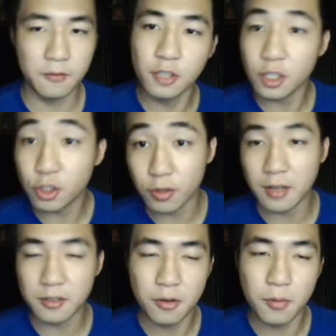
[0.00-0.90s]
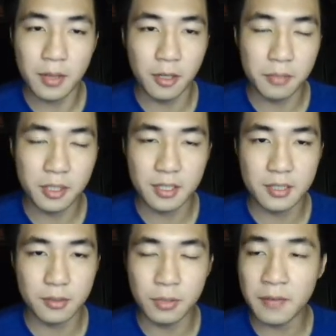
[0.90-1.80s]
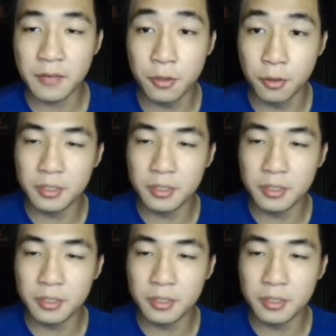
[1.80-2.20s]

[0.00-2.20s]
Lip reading: trials or whatnot, because you never know.